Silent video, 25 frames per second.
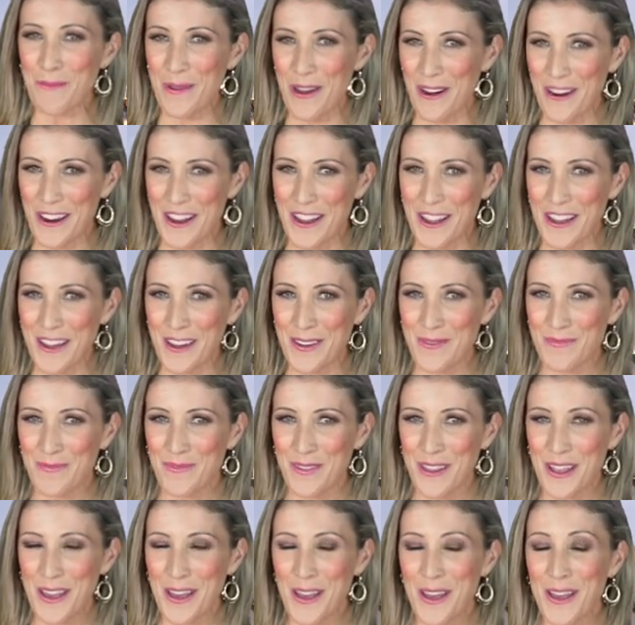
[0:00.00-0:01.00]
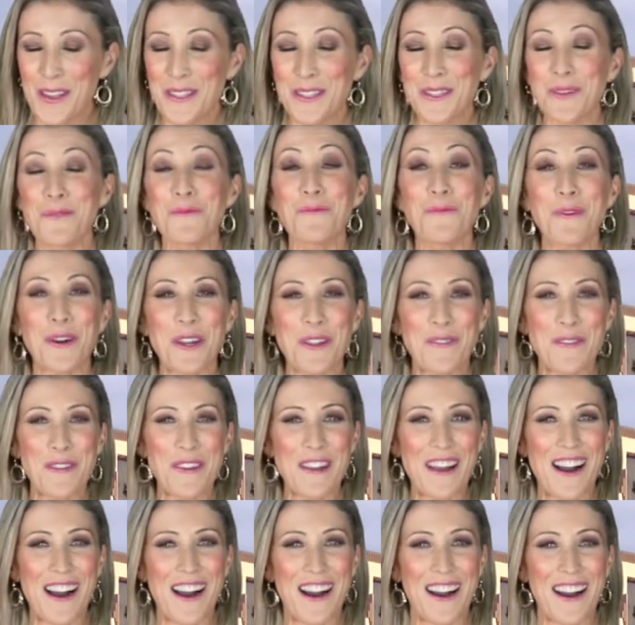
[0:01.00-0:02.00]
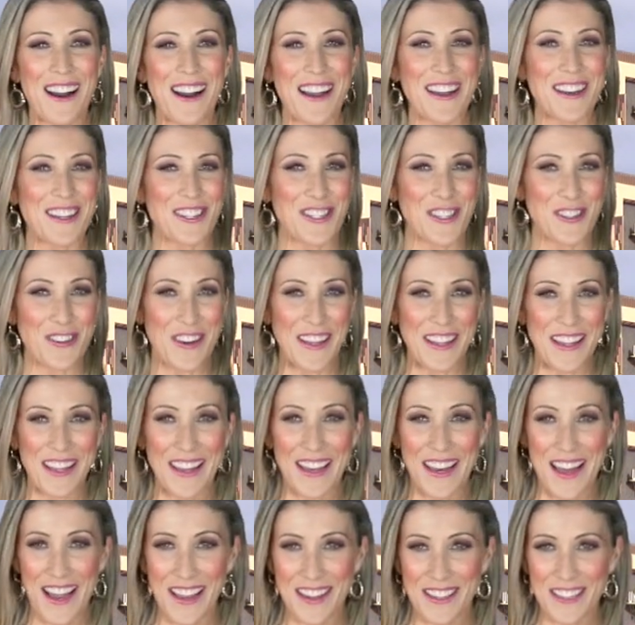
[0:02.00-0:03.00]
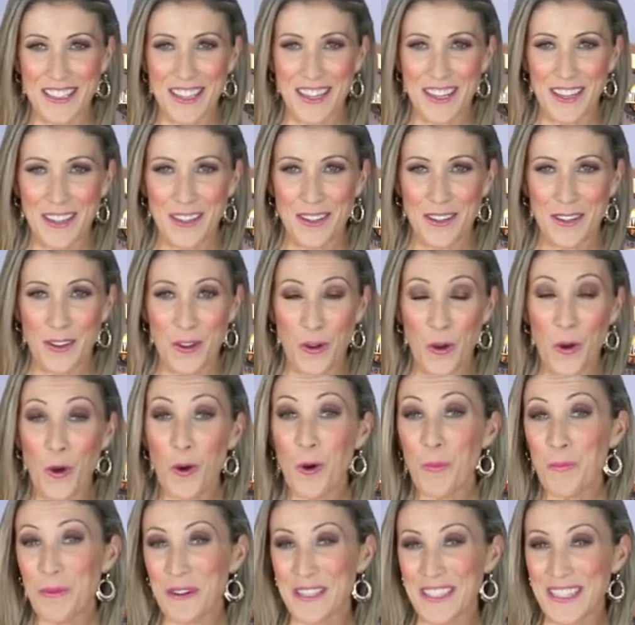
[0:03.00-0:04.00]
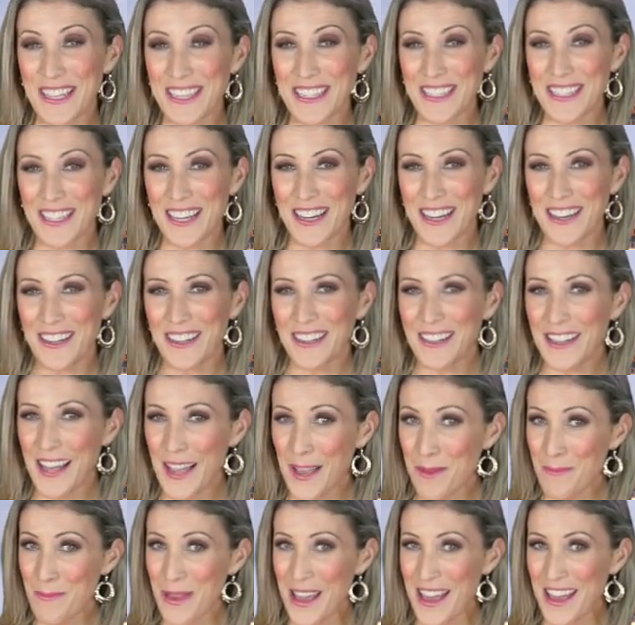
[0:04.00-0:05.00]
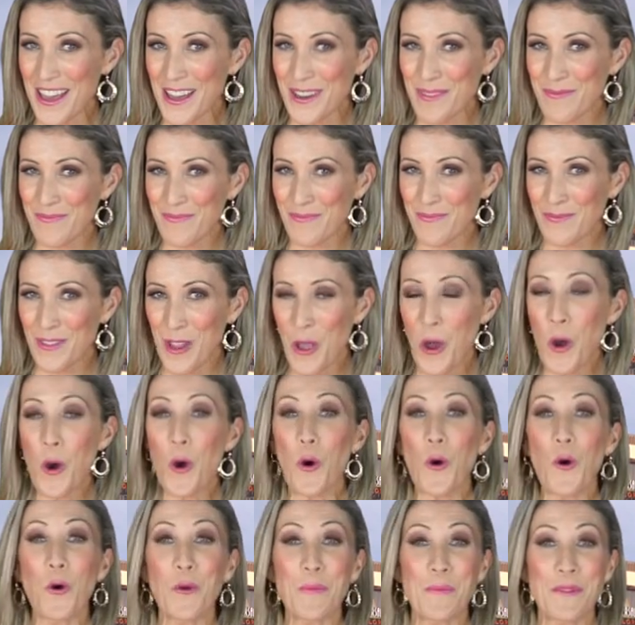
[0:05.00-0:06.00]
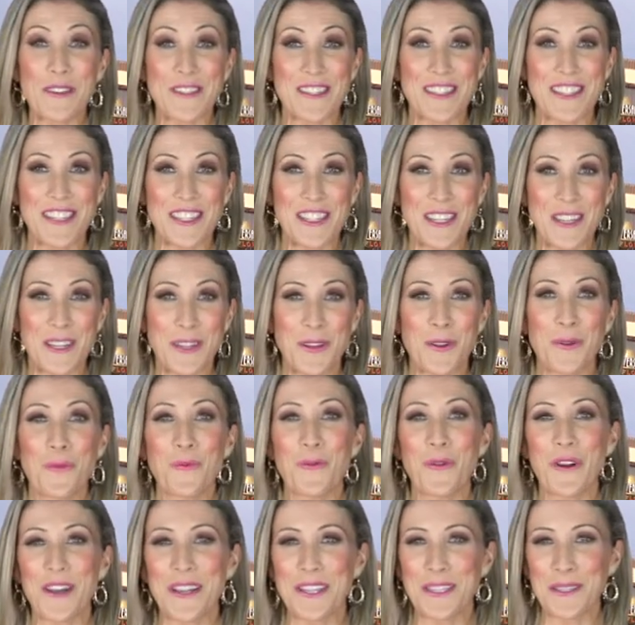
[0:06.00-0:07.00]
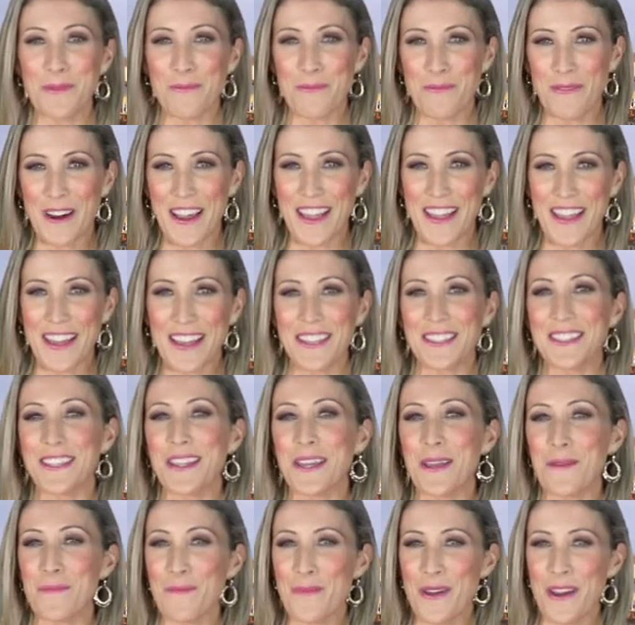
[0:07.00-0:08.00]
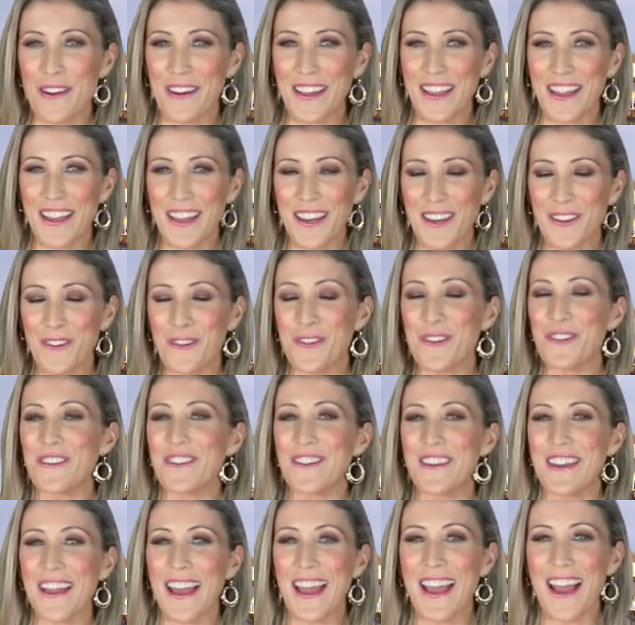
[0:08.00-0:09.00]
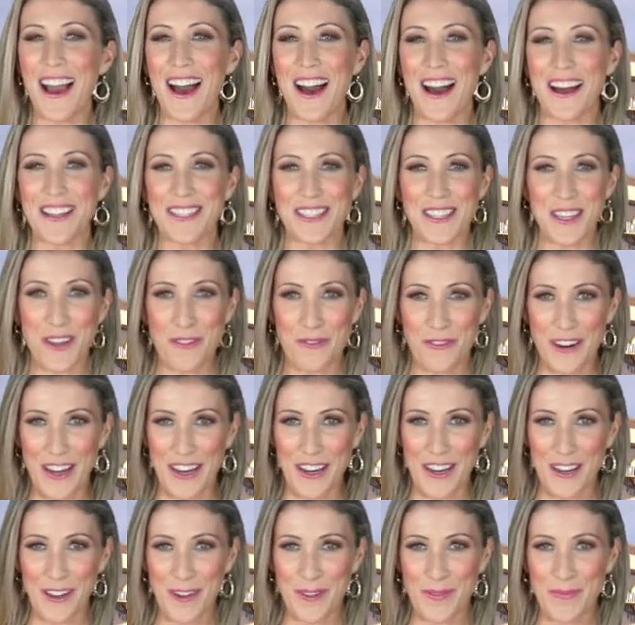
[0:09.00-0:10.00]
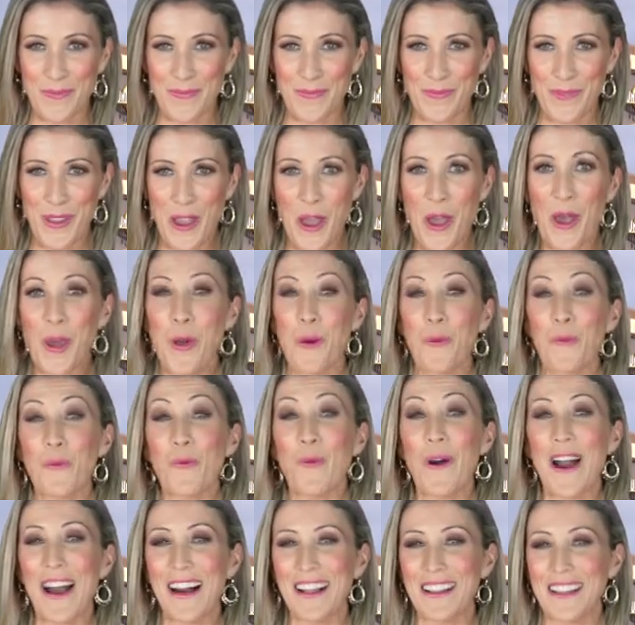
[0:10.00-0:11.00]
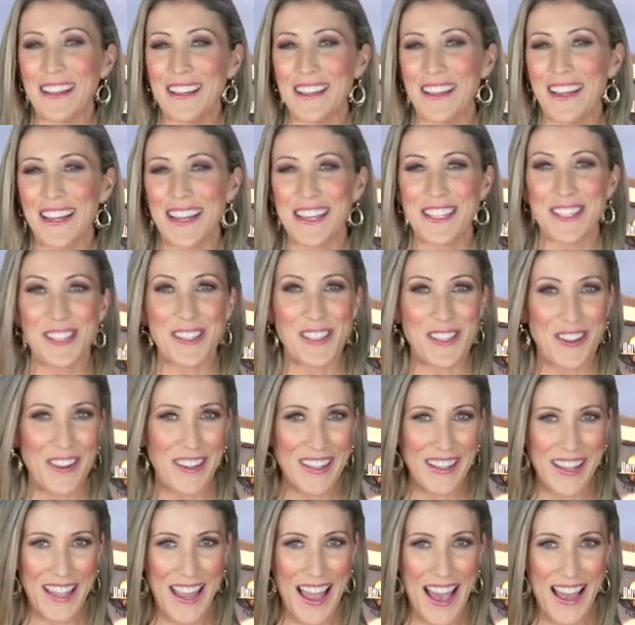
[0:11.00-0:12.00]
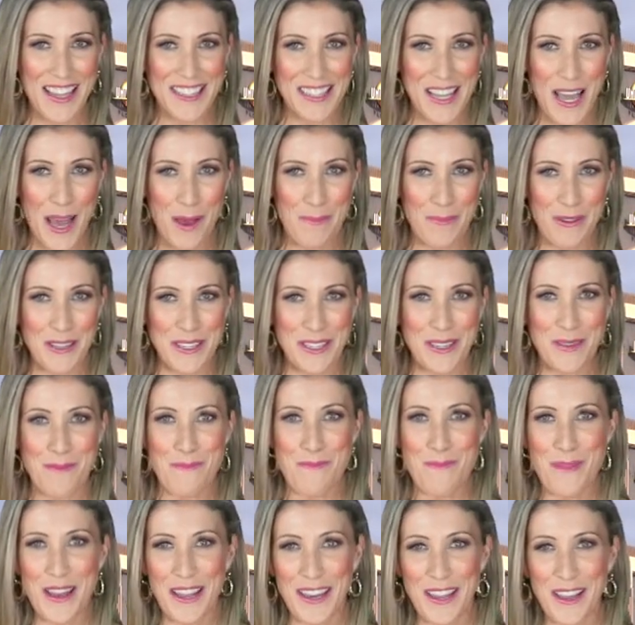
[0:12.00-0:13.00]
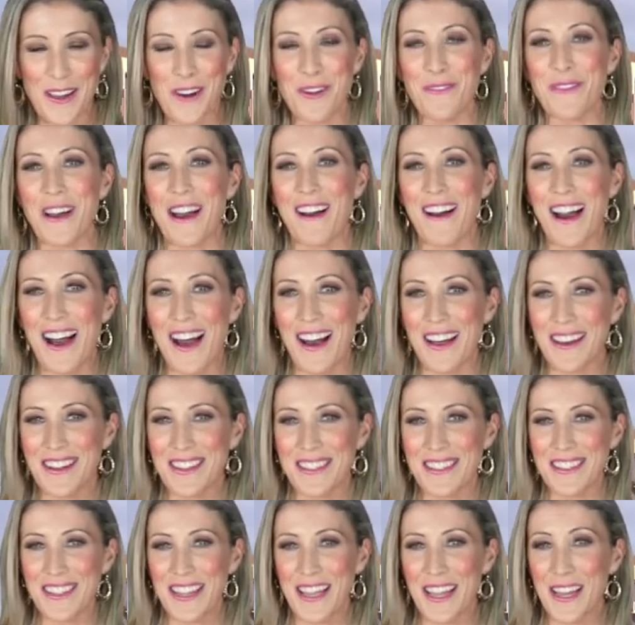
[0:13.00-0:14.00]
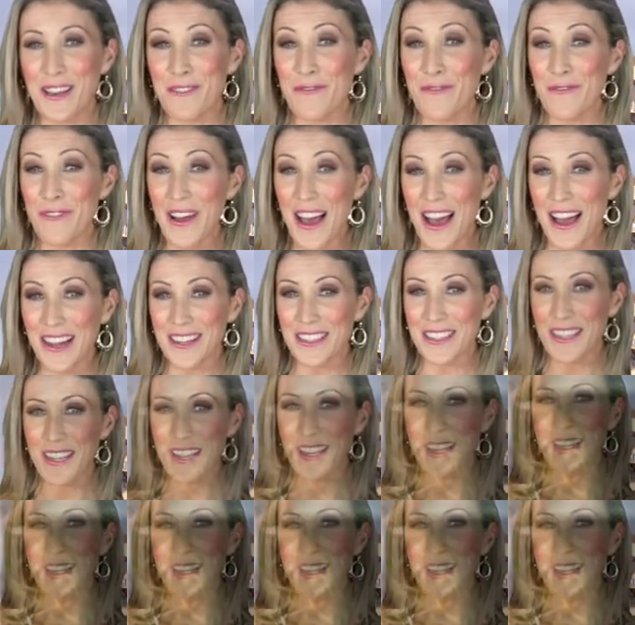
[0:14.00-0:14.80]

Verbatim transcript: America. So what if you are an Australian actor or presenter like me, or musician wanting to break into the American or UK arts arena? Well, it certainly has happened to many of our artists. In fact,